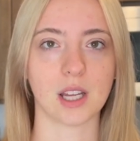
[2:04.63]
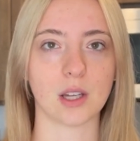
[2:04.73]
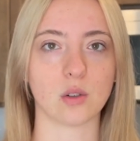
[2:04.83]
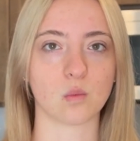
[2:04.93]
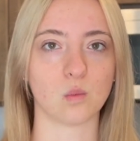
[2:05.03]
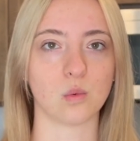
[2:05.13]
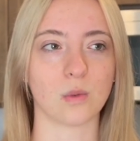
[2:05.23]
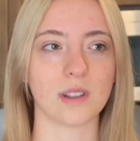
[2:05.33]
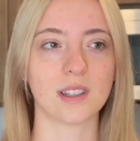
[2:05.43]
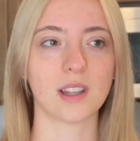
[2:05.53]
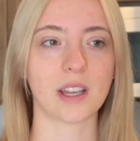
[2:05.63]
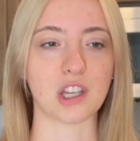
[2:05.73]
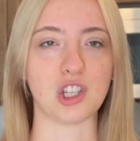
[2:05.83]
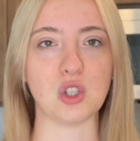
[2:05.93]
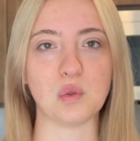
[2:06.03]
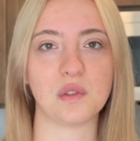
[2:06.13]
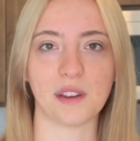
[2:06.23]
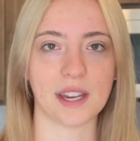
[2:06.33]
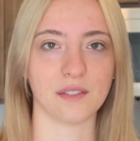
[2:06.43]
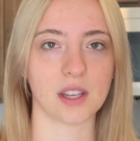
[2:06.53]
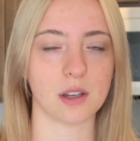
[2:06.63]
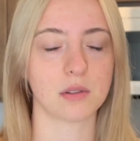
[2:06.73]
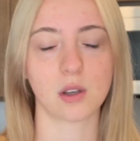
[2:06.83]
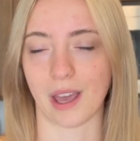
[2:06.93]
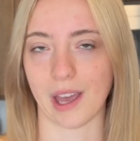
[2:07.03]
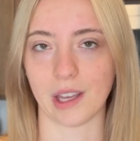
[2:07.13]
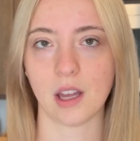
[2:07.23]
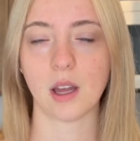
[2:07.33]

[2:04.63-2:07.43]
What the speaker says: and wasn't like a huge fan of it. It was okay.